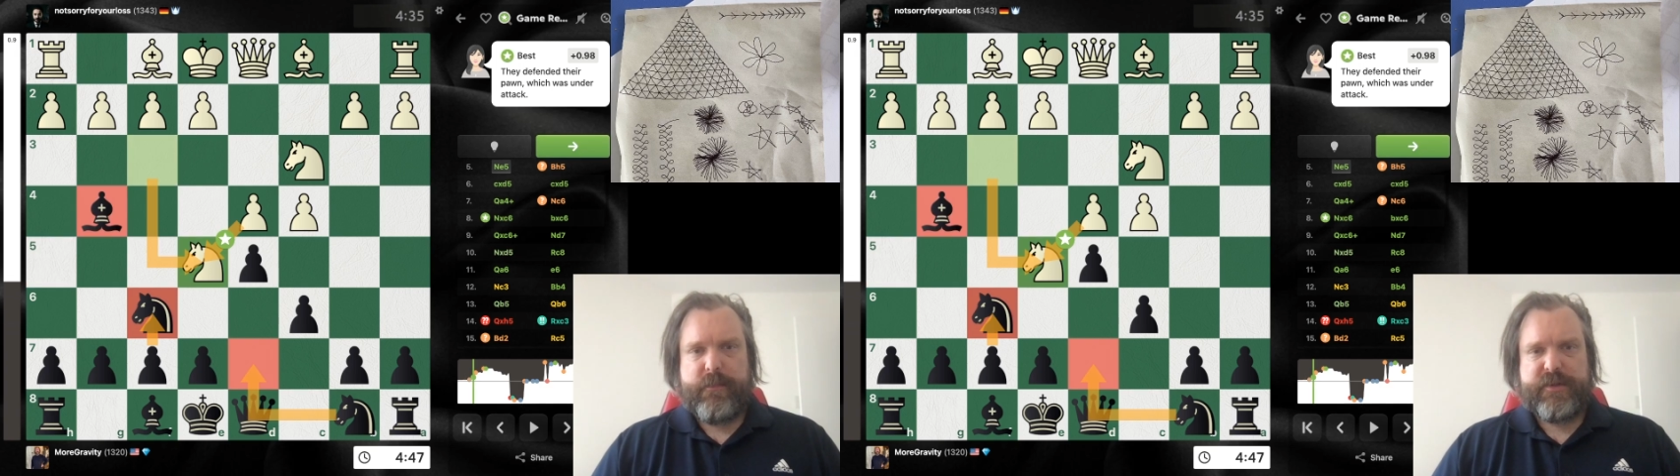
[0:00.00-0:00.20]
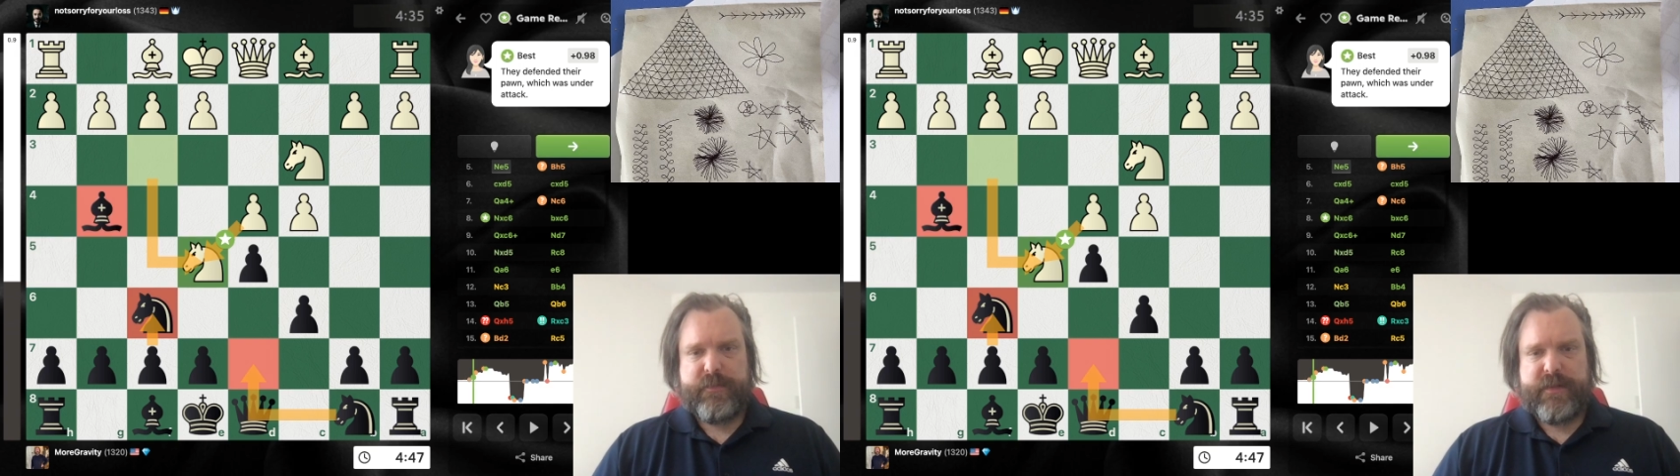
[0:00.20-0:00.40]
The
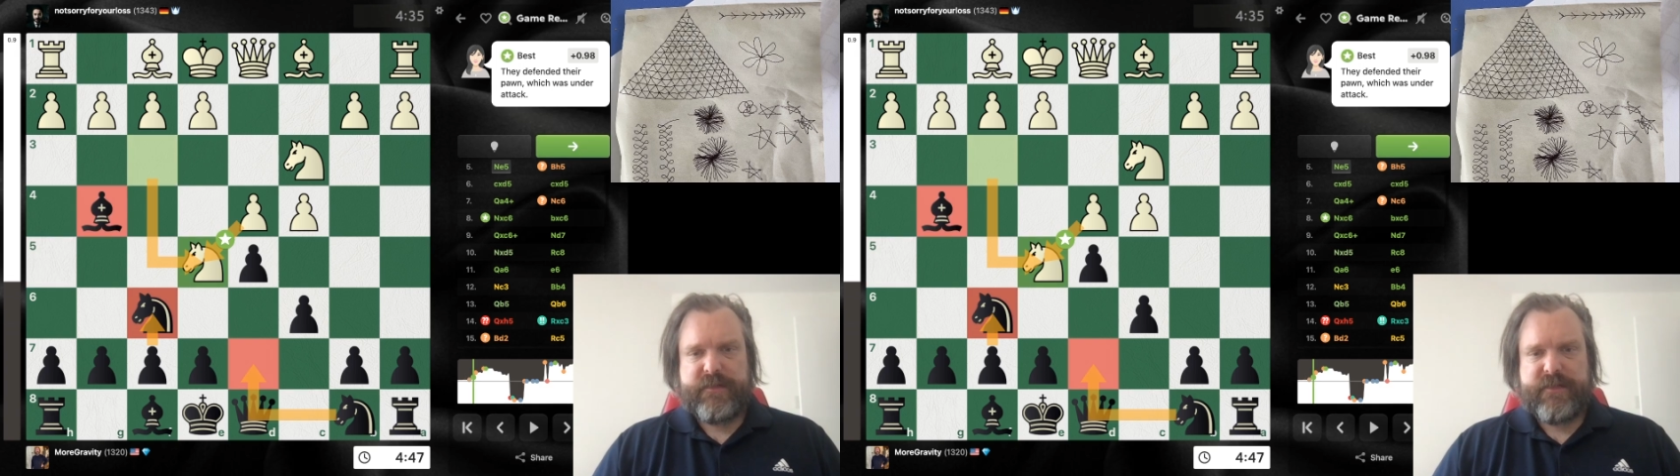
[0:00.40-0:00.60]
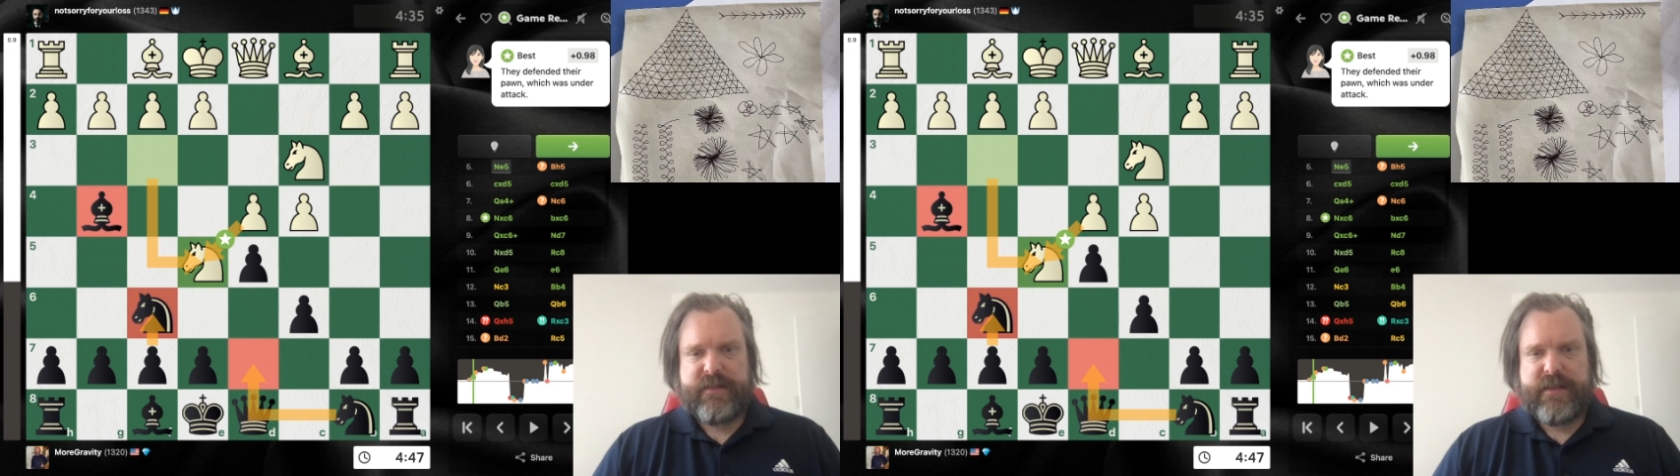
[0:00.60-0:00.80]
bishop can
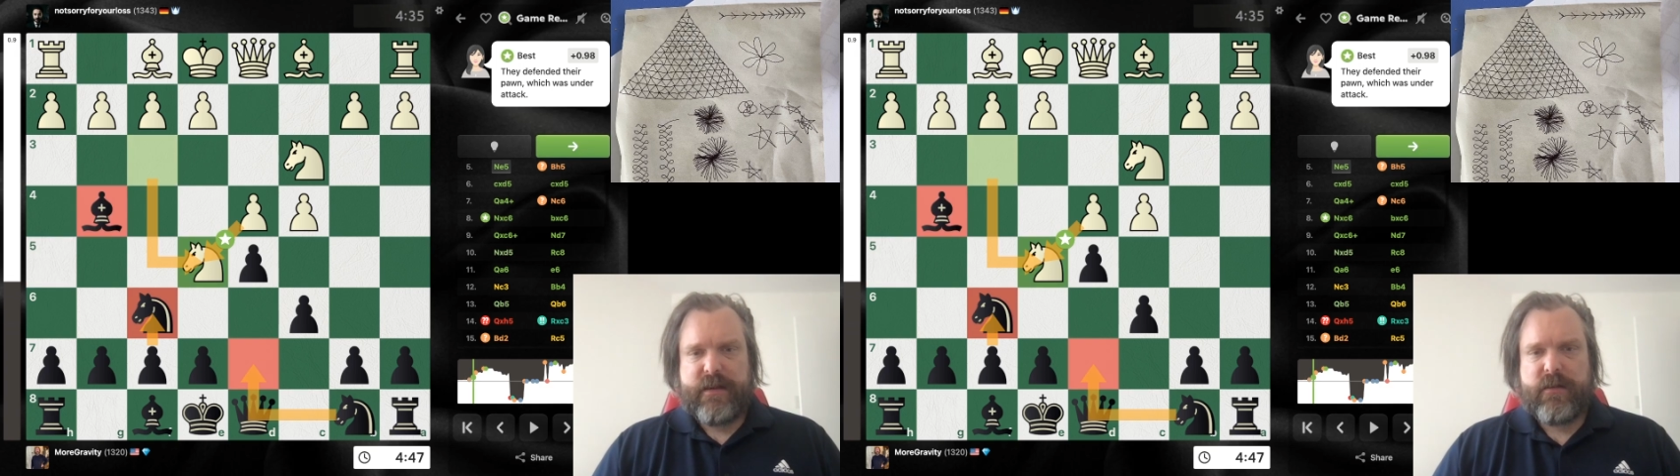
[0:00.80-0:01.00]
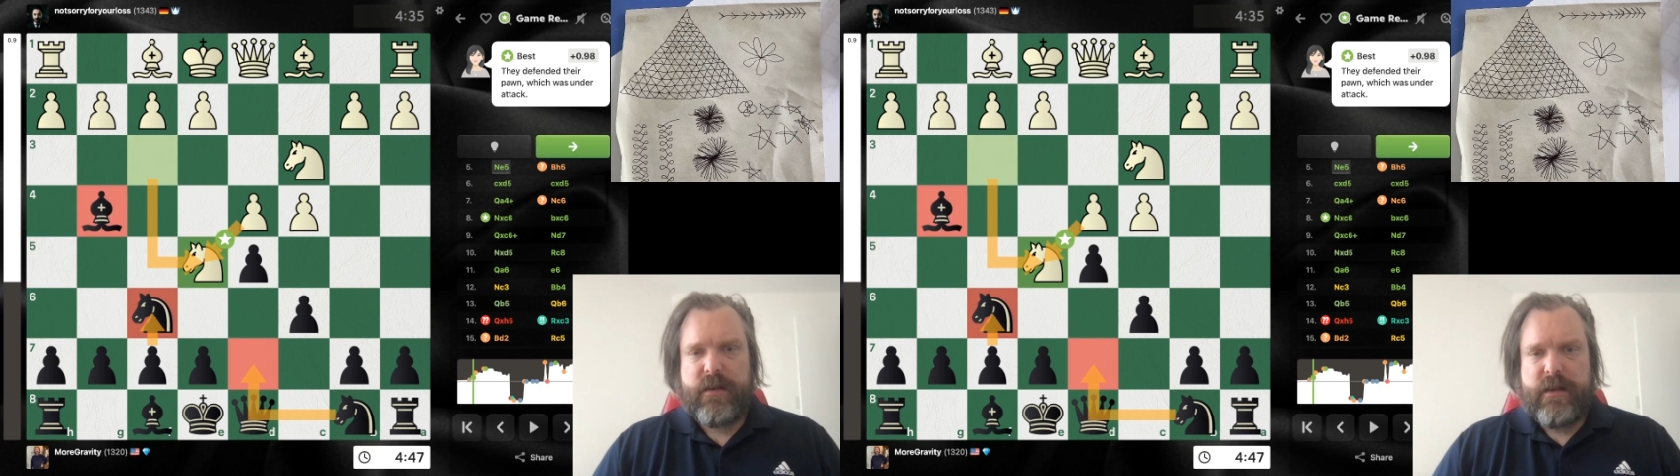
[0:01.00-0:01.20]
sit
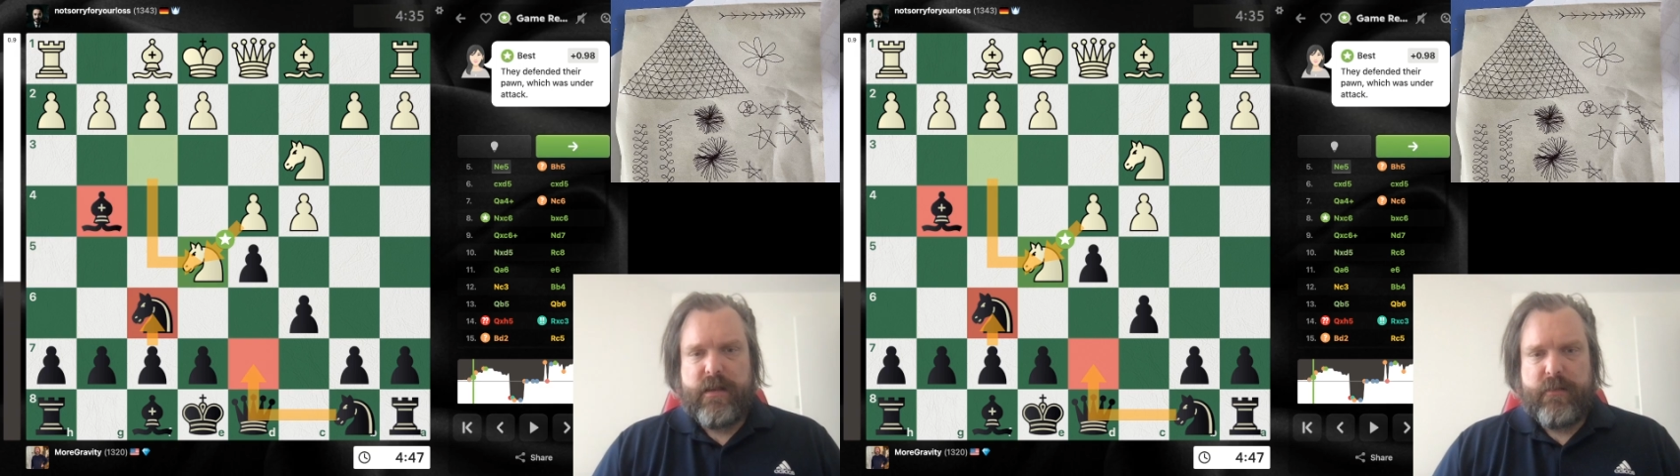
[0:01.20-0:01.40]
there.